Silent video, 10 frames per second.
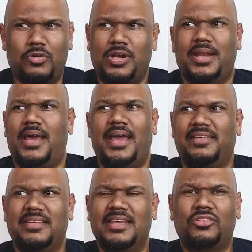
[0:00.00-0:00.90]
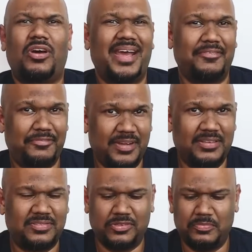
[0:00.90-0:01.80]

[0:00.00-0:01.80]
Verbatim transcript: more than I actually thought at first.